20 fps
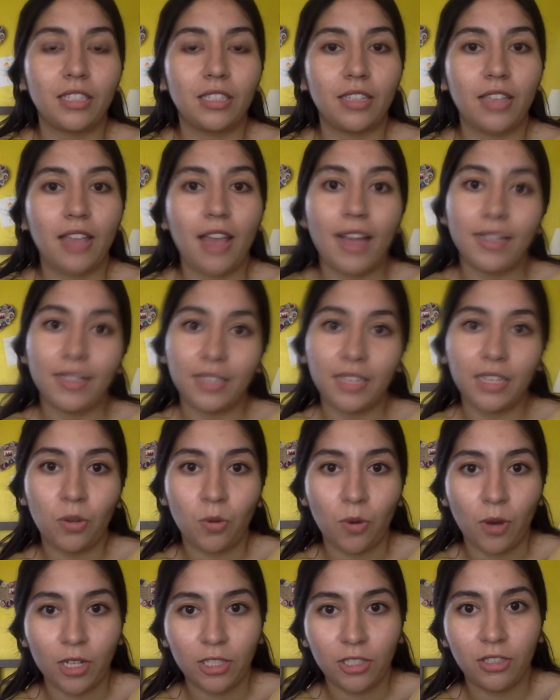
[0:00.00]
Asking
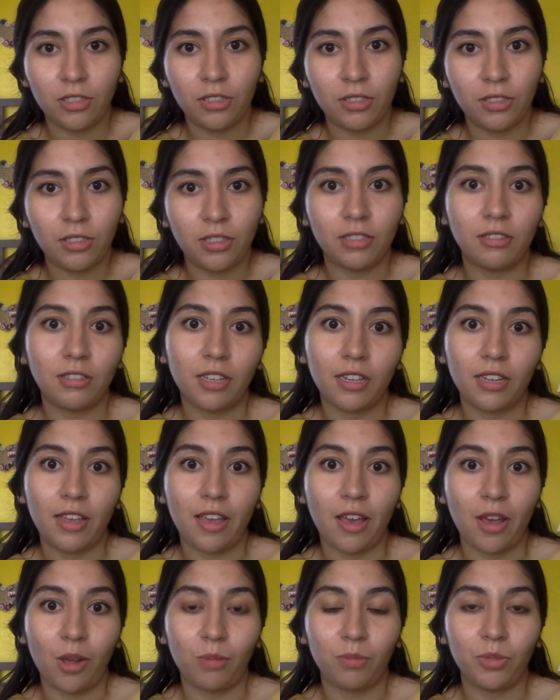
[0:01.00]
questions is going to
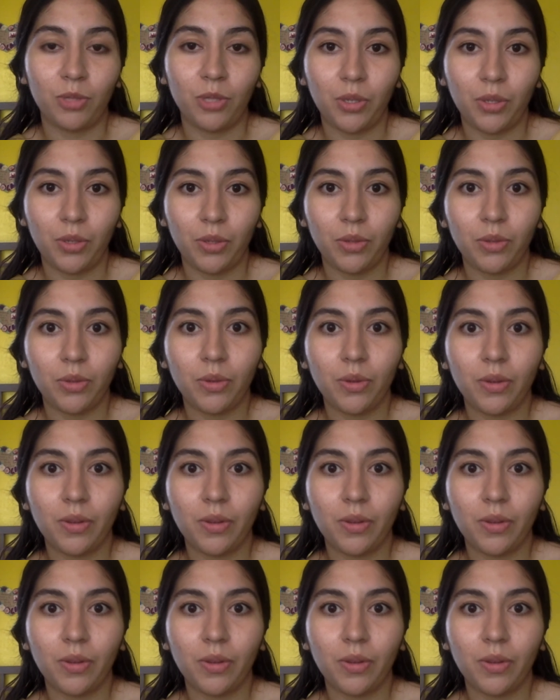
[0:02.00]
help too.